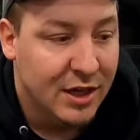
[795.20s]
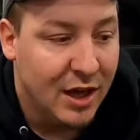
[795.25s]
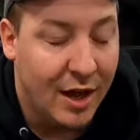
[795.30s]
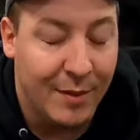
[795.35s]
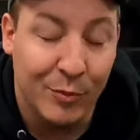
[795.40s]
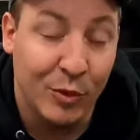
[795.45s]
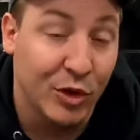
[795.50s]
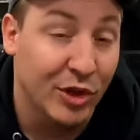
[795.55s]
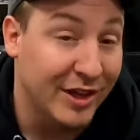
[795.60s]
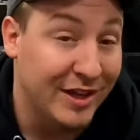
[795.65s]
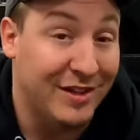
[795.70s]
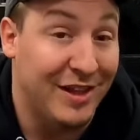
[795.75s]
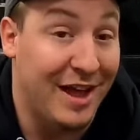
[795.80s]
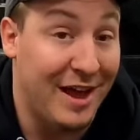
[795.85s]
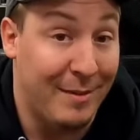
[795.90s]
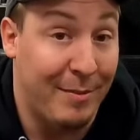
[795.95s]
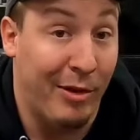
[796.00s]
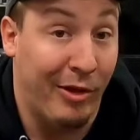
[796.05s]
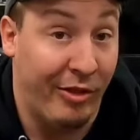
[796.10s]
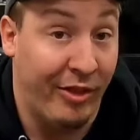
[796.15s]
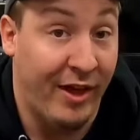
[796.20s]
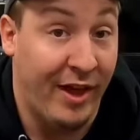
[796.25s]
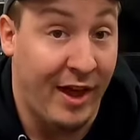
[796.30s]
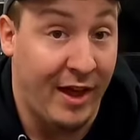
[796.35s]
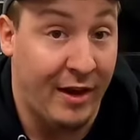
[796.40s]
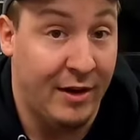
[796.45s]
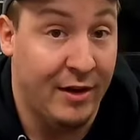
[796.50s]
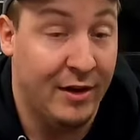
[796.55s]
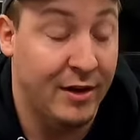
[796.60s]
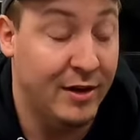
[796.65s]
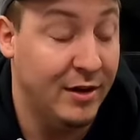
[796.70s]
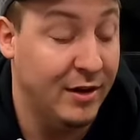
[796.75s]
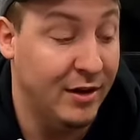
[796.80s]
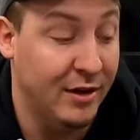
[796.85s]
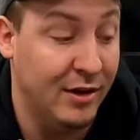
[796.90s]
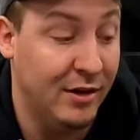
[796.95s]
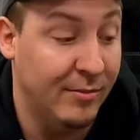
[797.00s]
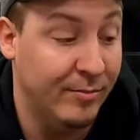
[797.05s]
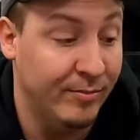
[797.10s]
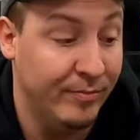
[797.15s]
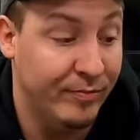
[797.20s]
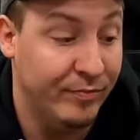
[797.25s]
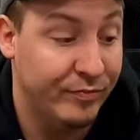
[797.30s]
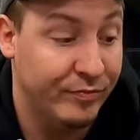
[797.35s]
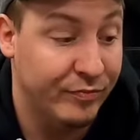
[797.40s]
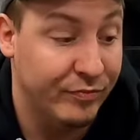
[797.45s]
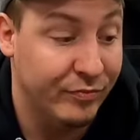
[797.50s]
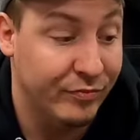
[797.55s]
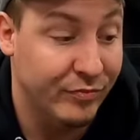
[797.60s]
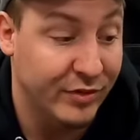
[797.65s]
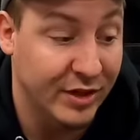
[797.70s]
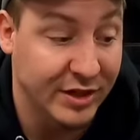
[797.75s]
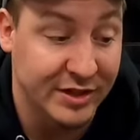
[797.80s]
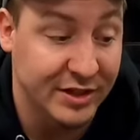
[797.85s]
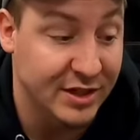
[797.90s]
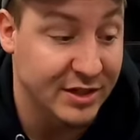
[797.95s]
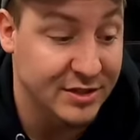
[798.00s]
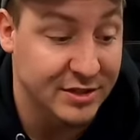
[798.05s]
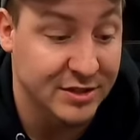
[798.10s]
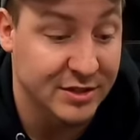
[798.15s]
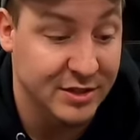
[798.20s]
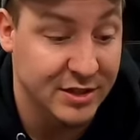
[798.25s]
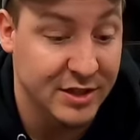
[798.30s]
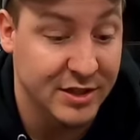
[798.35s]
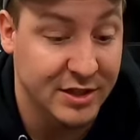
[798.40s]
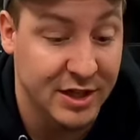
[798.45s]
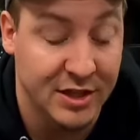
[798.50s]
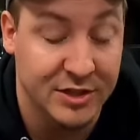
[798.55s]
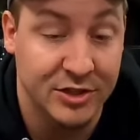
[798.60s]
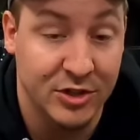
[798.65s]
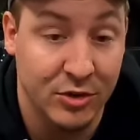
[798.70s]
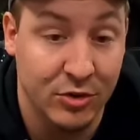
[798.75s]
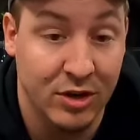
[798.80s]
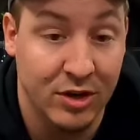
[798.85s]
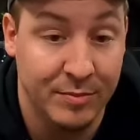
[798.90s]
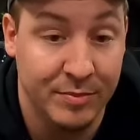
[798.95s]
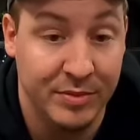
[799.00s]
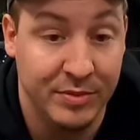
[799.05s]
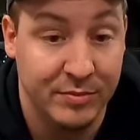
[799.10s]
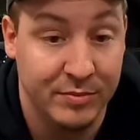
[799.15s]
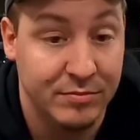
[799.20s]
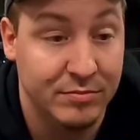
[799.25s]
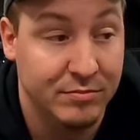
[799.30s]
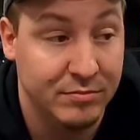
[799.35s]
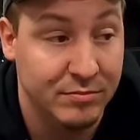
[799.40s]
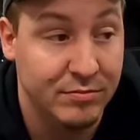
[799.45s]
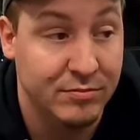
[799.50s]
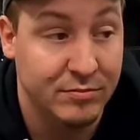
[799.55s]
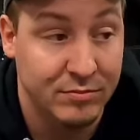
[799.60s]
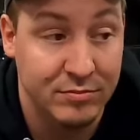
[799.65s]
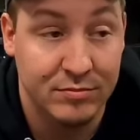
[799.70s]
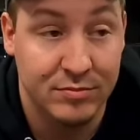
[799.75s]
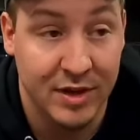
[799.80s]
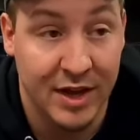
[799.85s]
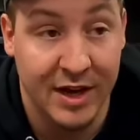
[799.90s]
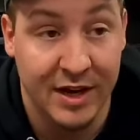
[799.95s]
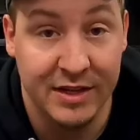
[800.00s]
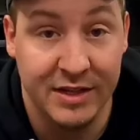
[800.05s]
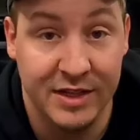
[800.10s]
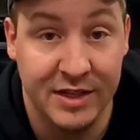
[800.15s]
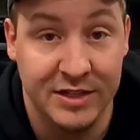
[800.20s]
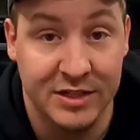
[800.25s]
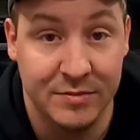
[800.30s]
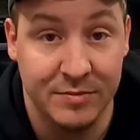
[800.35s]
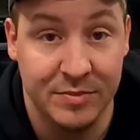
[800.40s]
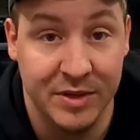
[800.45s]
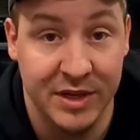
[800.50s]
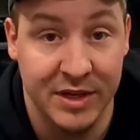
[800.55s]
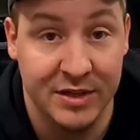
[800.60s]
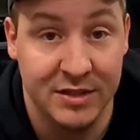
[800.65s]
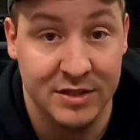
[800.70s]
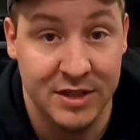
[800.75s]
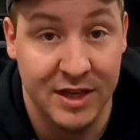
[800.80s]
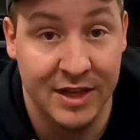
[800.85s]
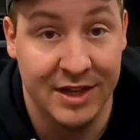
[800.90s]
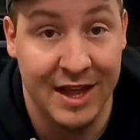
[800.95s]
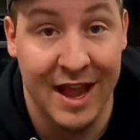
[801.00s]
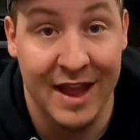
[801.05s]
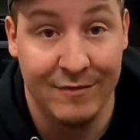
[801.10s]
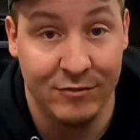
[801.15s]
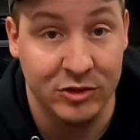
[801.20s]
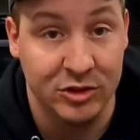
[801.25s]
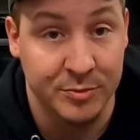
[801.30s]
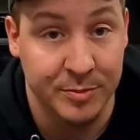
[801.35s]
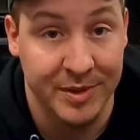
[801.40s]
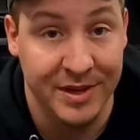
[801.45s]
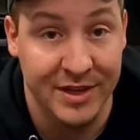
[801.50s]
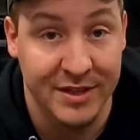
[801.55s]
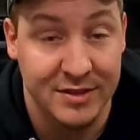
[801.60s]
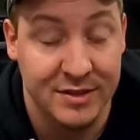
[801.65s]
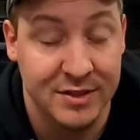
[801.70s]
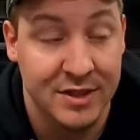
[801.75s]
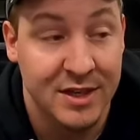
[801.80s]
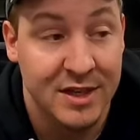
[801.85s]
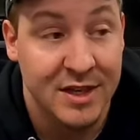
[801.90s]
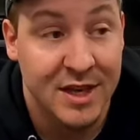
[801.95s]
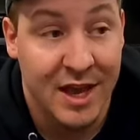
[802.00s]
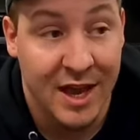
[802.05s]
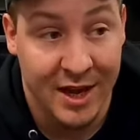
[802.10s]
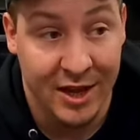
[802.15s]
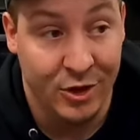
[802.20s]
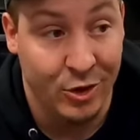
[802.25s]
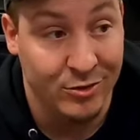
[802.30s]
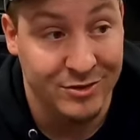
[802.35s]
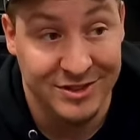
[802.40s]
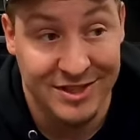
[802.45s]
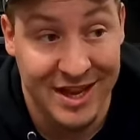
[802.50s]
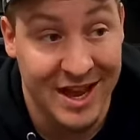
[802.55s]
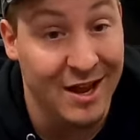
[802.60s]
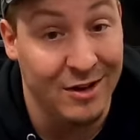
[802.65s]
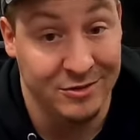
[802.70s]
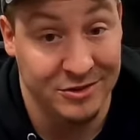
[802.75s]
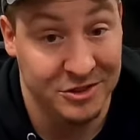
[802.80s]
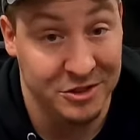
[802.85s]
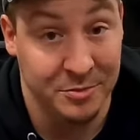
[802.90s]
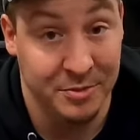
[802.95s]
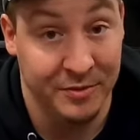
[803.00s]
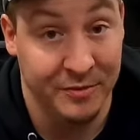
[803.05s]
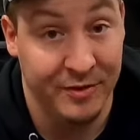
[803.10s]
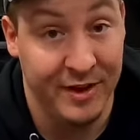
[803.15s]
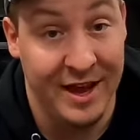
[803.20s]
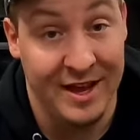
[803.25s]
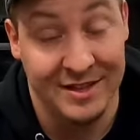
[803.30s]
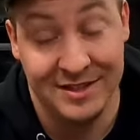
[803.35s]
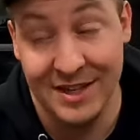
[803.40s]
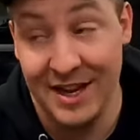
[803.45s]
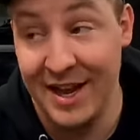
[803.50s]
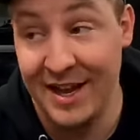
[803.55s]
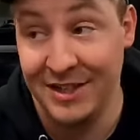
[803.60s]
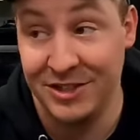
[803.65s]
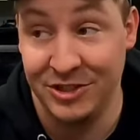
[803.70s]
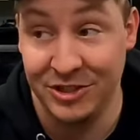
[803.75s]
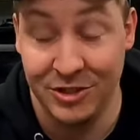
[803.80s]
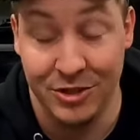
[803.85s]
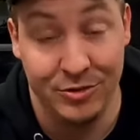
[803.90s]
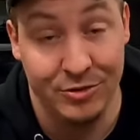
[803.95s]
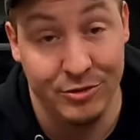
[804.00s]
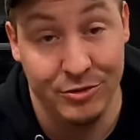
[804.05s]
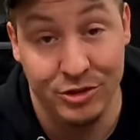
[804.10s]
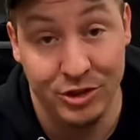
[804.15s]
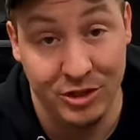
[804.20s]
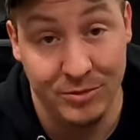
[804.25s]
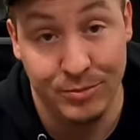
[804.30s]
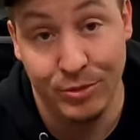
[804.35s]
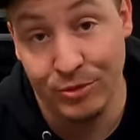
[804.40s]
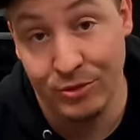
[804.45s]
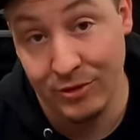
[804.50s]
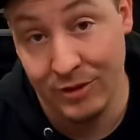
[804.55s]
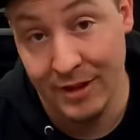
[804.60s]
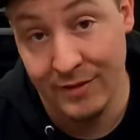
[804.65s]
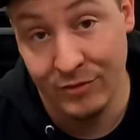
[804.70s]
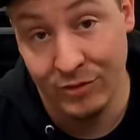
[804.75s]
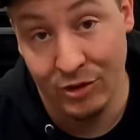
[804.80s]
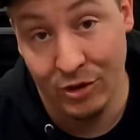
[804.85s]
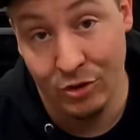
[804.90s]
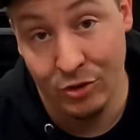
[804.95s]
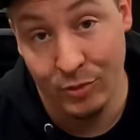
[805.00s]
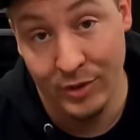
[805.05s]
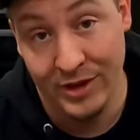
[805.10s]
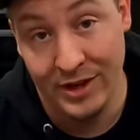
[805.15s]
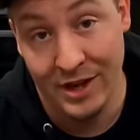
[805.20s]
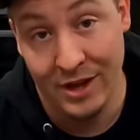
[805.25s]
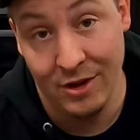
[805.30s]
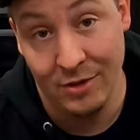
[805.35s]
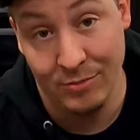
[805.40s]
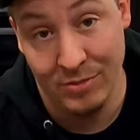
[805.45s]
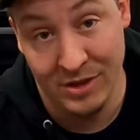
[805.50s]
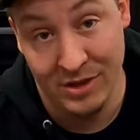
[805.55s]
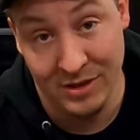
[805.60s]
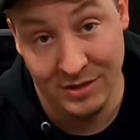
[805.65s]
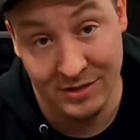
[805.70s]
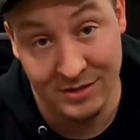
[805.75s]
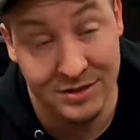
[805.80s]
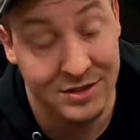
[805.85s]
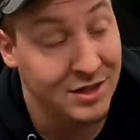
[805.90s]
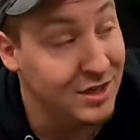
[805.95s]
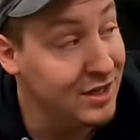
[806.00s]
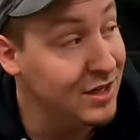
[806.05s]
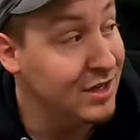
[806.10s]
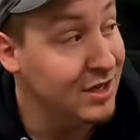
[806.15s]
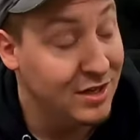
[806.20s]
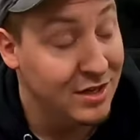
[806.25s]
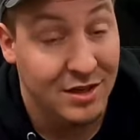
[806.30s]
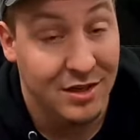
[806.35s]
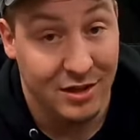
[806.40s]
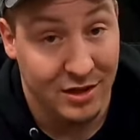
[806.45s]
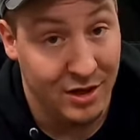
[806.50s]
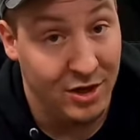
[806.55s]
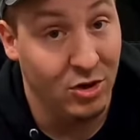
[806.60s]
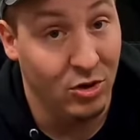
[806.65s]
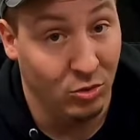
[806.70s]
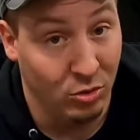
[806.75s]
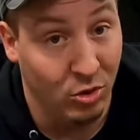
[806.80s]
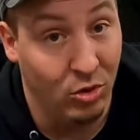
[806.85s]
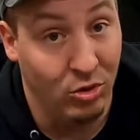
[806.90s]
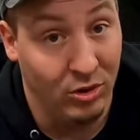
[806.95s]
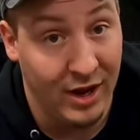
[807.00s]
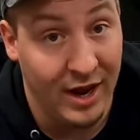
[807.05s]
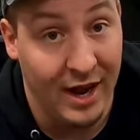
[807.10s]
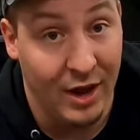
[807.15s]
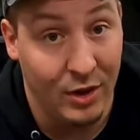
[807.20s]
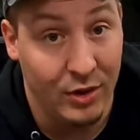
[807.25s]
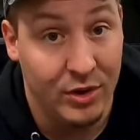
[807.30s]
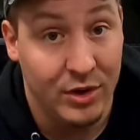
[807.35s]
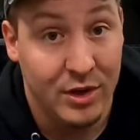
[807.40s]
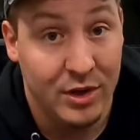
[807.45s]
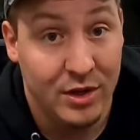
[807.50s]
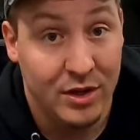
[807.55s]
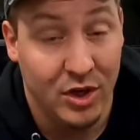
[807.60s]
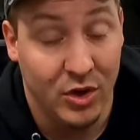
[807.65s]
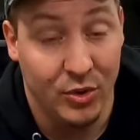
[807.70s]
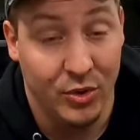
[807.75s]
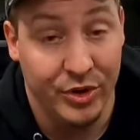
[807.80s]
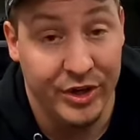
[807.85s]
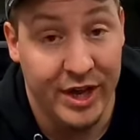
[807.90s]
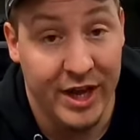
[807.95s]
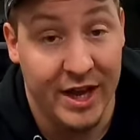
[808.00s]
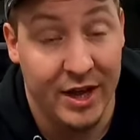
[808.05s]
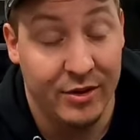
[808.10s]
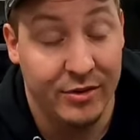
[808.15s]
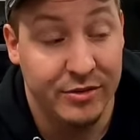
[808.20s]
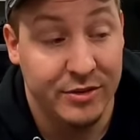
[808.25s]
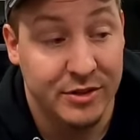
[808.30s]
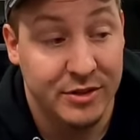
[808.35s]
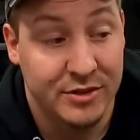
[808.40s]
I'm really glad about that. It does go up at a decent pace, at an average pace, and it goes down super fast. I actually don't usually pull the lever all the way down because it'll roll out going down.